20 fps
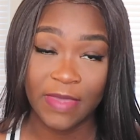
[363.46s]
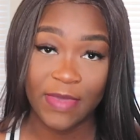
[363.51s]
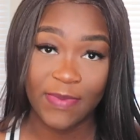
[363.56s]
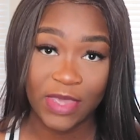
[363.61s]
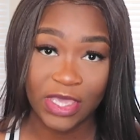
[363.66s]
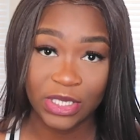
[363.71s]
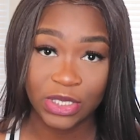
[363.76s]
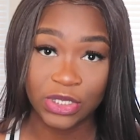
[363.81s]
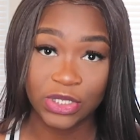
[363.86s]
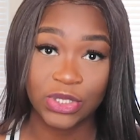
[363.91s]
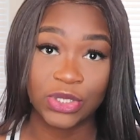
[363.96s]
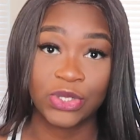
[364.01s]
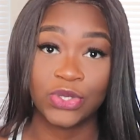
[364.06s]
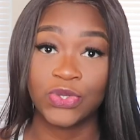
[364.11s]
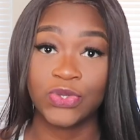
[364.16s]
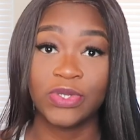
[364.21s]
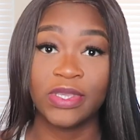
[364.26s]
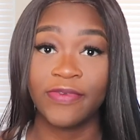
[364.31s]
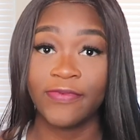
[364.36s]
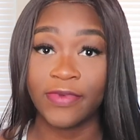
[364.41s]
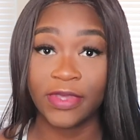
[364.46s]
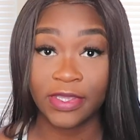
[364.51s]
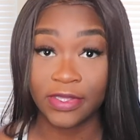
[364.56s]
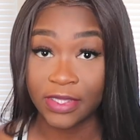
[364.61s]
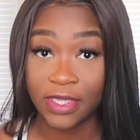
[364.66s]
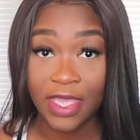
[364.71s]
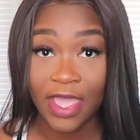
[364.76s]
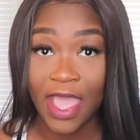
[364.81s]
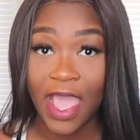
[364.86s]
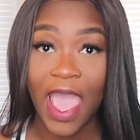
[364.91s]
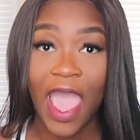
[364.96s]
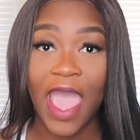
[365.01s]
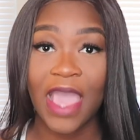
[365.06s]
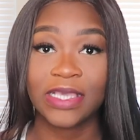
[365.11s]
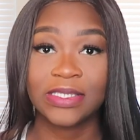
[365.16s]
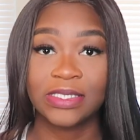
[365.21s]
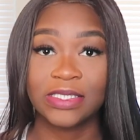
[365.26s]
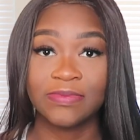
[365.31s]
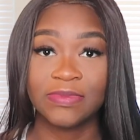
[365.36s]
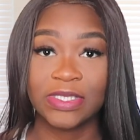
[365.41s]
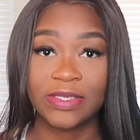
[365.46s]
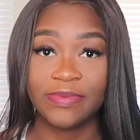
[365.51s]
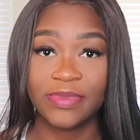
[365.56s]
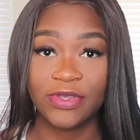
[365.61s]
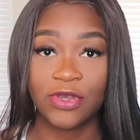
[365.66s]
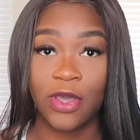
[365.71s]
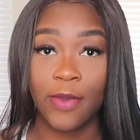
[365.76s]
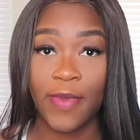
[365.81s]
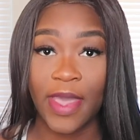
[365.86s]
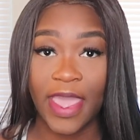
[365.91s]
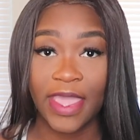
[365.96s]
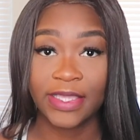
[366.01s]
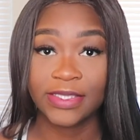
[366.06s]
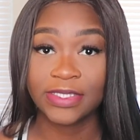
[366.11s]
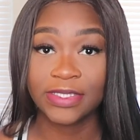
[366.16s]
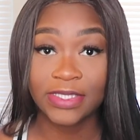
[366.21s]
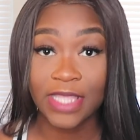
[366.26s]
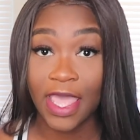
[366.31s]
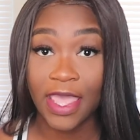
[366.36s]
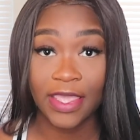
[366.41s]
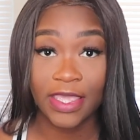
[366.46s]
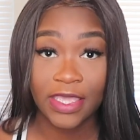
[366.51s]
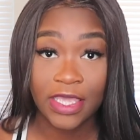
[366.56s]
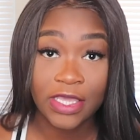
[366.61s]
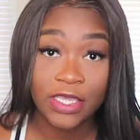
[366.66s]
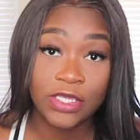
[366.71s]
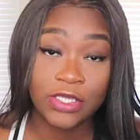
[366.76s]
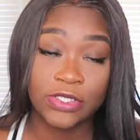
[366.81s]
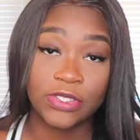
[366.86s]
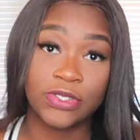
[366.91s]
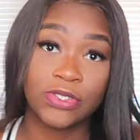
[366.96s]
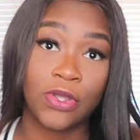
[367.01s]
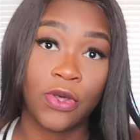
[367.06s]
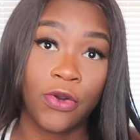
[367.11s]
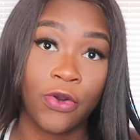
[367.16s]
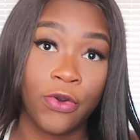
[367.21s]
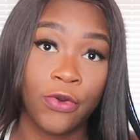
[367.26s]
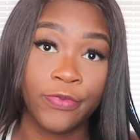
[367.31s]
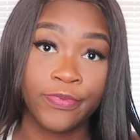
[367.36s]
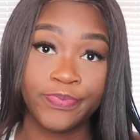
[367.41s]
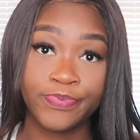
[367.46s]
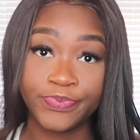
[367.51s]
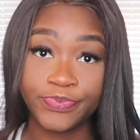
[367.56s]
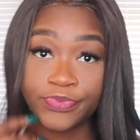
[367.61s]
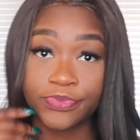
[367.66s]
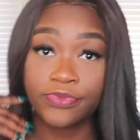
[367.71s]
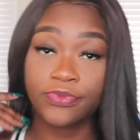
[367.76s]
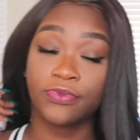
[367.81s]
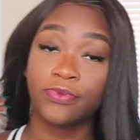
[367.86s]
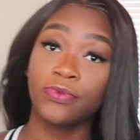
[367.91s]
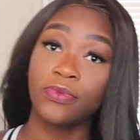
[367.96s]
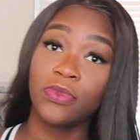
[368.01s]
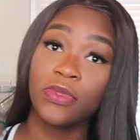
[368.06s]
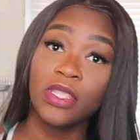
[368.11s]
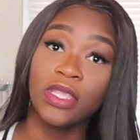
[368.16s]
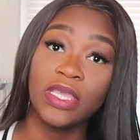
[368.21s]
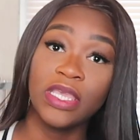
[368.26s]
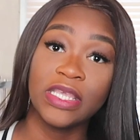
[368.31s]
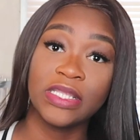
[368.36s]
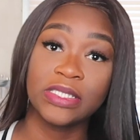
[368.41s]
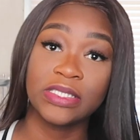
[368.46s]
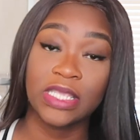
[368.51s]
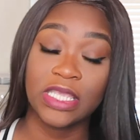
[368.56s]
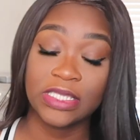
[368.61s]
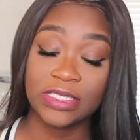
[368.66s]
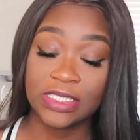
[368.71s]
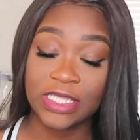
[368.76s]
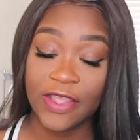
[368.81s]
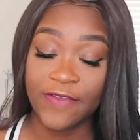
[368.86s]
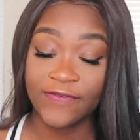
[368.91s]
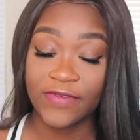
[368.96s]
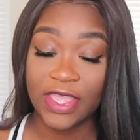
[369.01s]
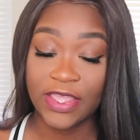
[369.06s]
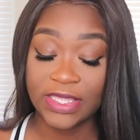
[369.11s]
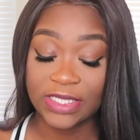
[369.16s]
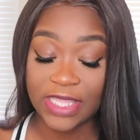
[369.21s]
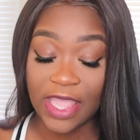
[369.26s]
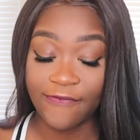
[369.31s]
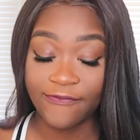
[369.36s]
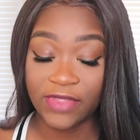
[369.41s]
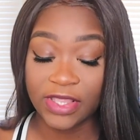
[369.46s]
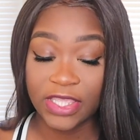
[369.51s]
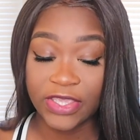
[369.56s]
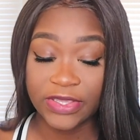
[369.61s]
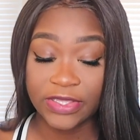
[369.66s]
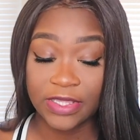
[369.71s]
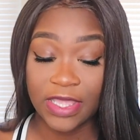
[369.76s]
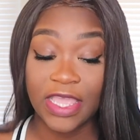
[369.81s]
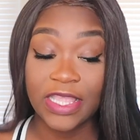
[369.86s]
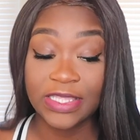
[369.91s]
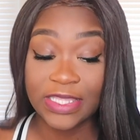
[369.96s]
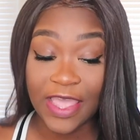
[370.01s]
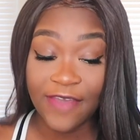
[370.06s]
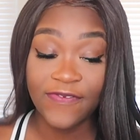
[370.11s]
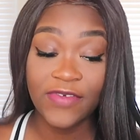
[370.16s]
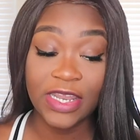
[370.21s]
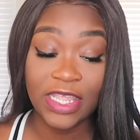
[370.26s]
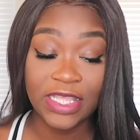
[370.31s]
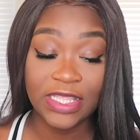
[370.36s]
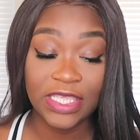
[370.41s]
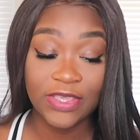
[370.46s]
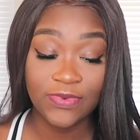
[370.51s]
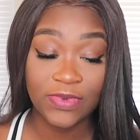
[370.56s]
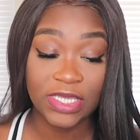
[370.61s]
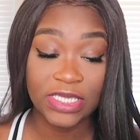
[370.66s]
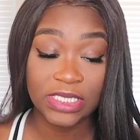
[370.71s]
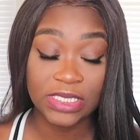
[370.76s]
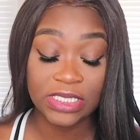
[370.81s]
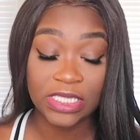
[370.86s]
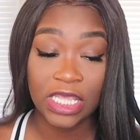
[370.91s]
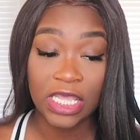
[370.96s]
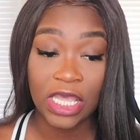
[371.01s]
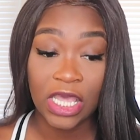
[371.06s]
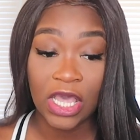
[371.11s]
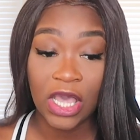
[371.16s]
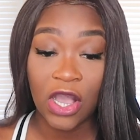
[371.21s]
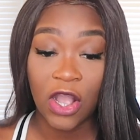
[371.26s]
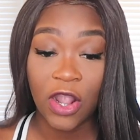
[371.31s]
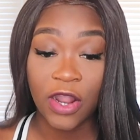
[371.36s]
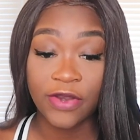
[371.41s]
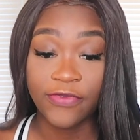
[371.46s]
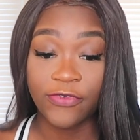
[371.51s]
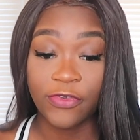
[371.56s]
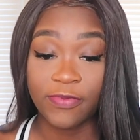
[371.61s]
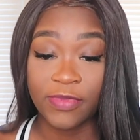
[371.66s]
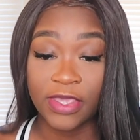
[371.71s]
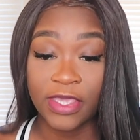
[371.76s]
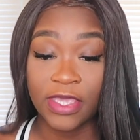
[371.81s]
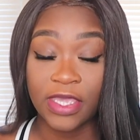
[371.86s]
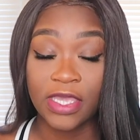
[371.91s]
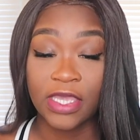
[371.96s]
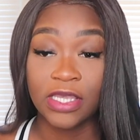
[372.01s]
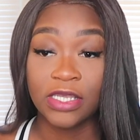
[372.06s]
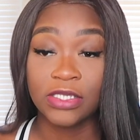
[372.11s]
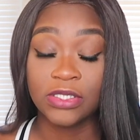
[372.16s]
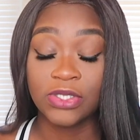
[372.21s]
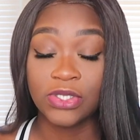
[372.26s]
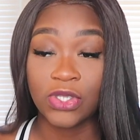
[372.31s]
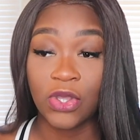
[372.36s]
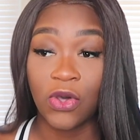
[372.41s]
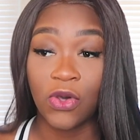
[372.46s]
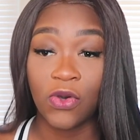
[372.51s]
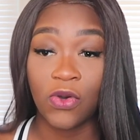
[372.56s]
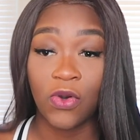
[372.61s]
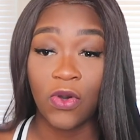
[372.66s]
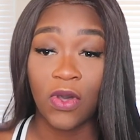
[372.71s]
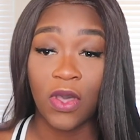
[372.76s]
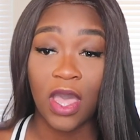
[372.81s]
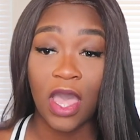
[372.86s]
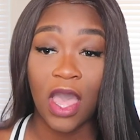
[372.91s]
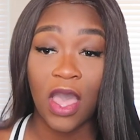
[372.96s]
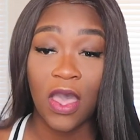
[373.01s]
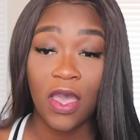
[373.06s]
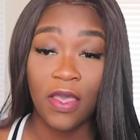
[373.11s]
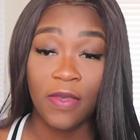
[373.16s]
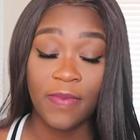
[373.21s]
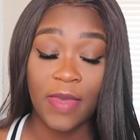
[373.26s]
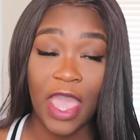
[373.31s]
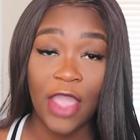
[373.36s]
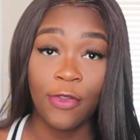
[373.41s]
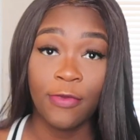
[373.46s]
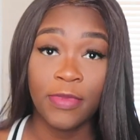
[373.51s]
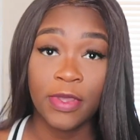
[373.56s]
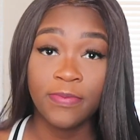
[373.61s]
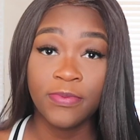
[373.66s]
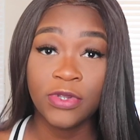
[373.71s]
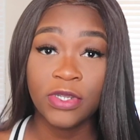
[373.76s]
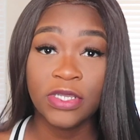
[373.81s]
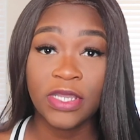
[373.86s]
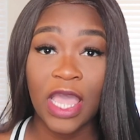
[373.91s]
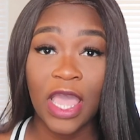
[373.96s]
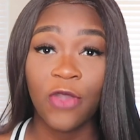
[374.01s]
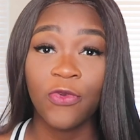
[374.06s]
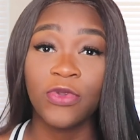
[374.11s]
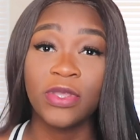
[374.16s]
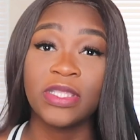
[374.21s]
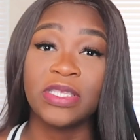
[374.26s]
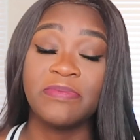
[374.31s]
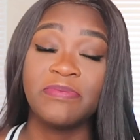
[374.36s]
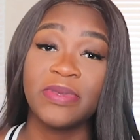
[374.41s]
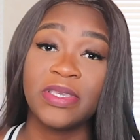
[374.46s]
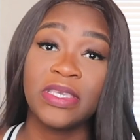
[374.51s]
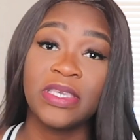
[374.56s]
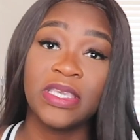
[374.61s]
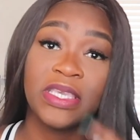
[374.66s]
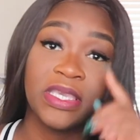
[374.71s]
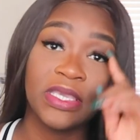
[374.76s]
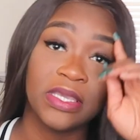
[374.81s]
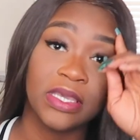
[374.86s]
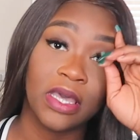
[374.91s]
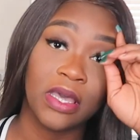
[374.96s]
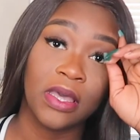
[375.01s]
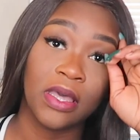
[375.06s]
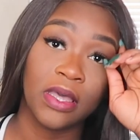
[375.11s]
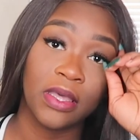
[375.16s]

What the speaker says: in my major to even ask them to be on my set. So it definitely was hard for me. So I remember not really being